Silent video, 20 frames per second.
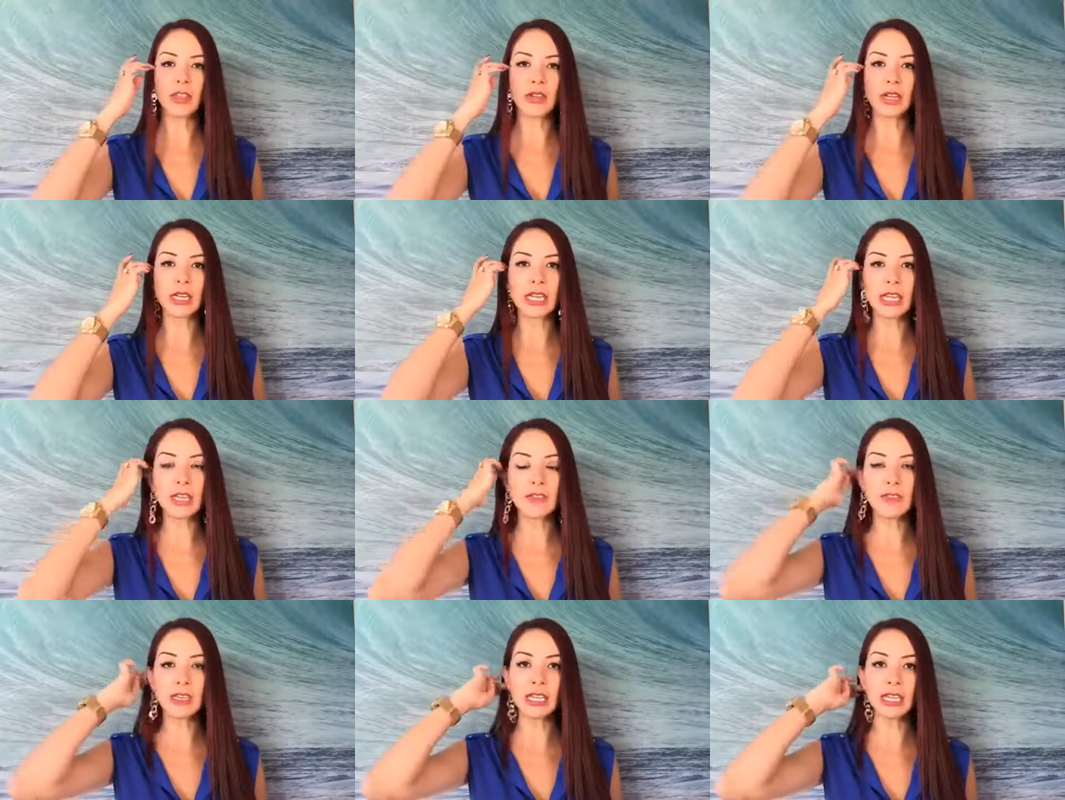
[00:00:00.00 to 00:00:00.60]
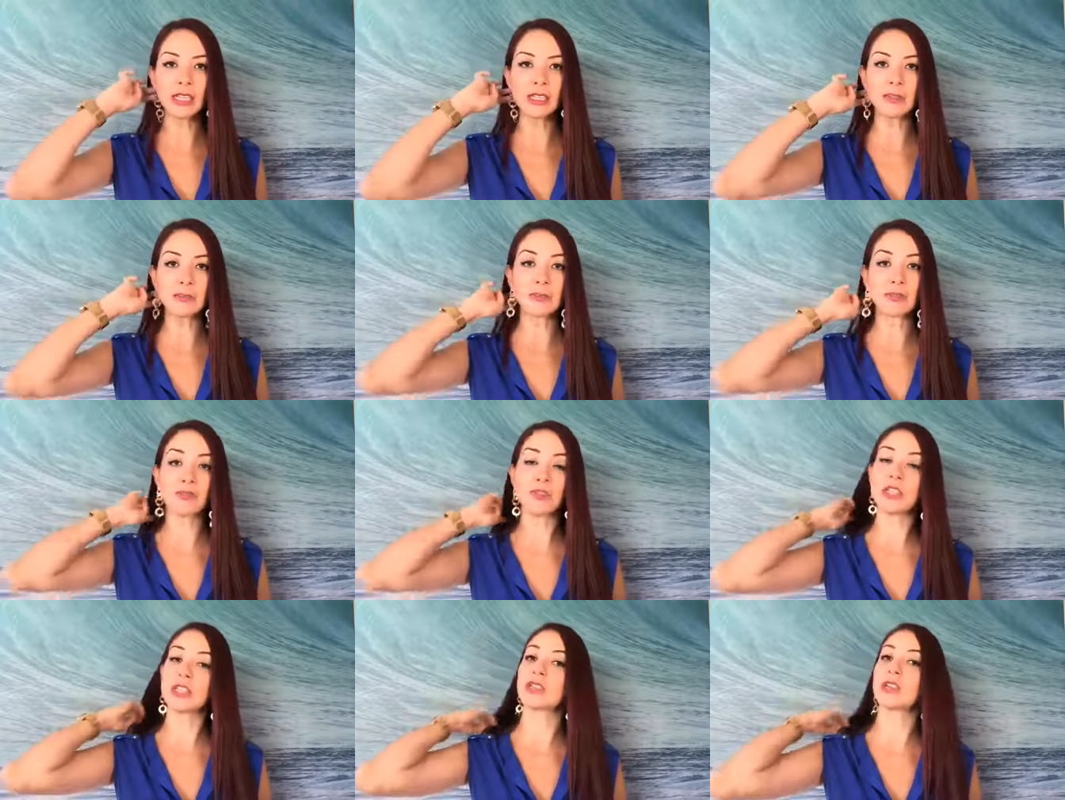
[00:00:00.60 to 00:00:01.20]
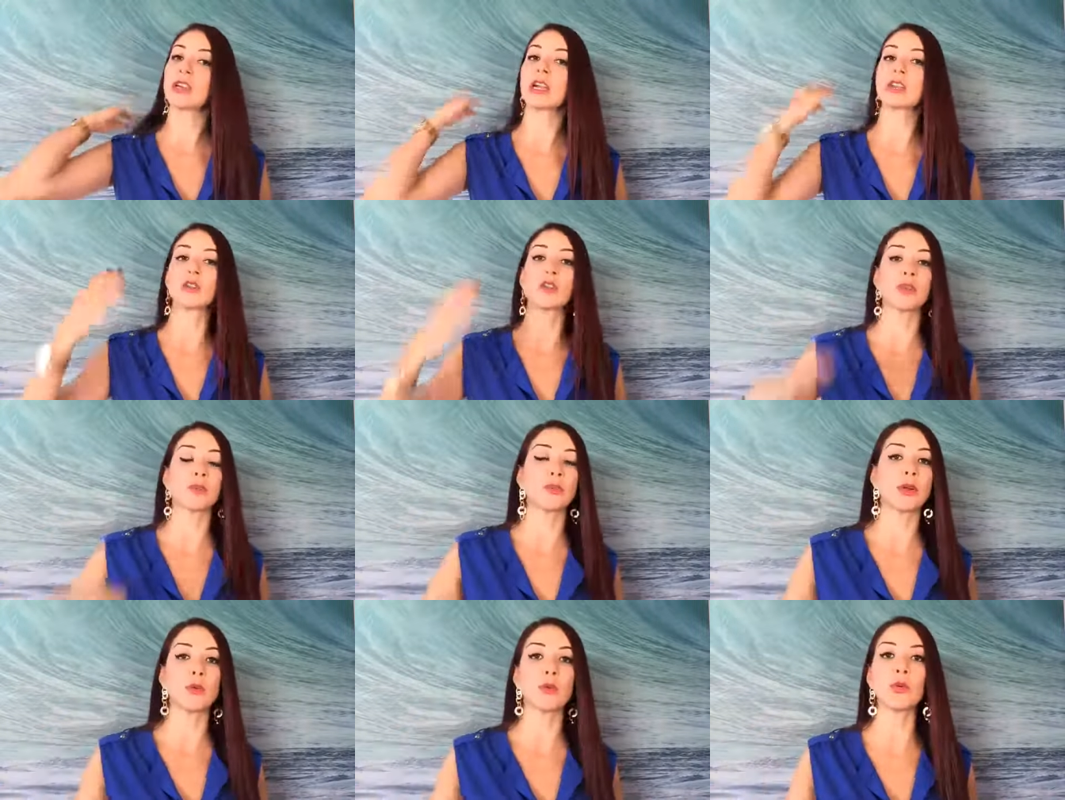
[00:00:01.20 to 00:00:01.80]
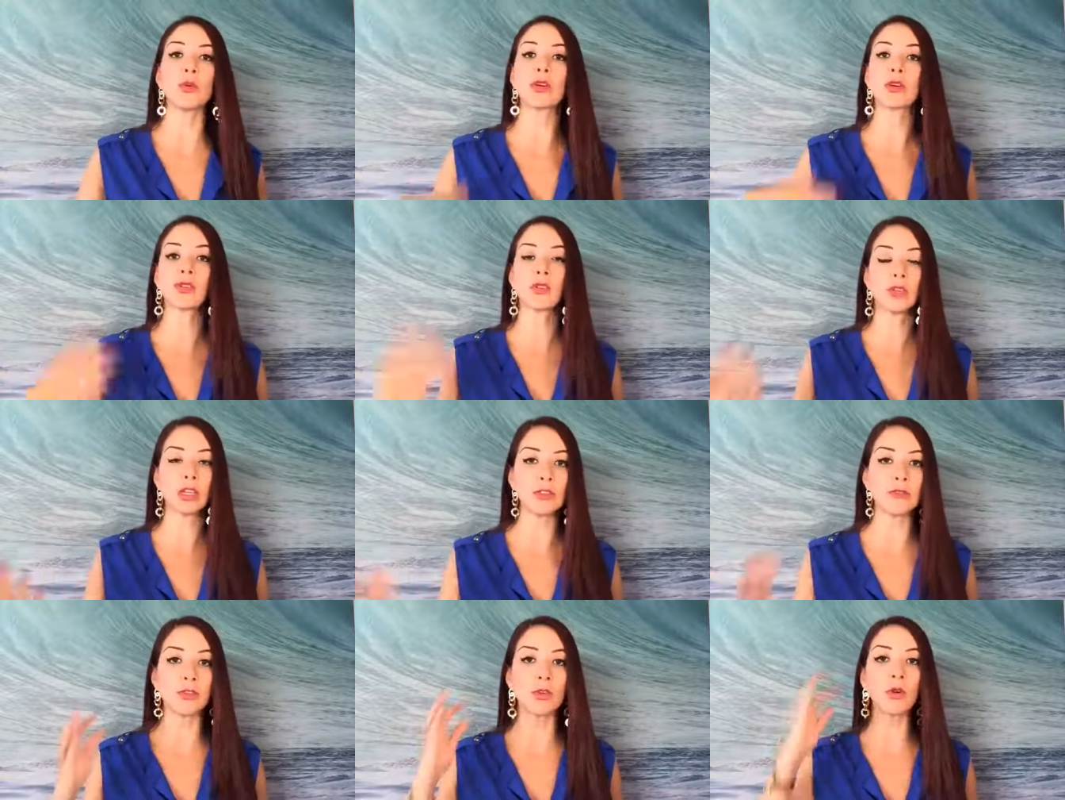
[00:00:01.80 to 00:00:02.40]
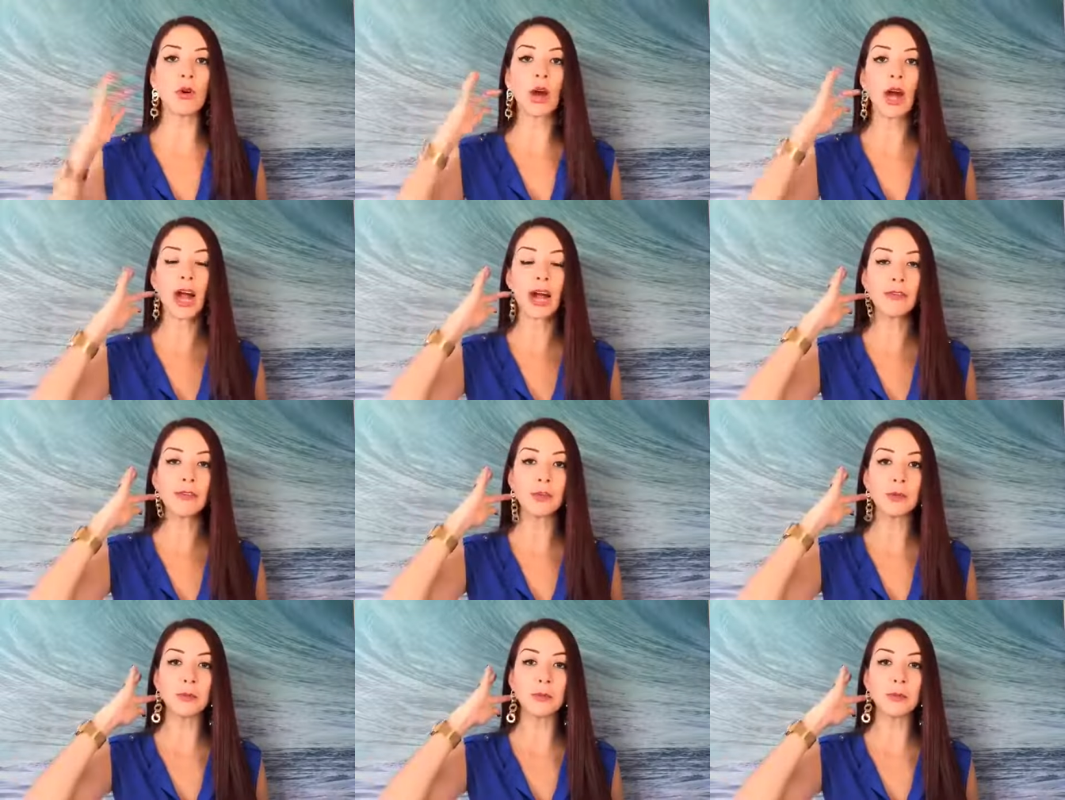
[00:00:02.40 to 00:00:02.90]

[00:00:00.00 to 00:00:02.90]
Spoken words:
and even in the professional corporate world, or if you have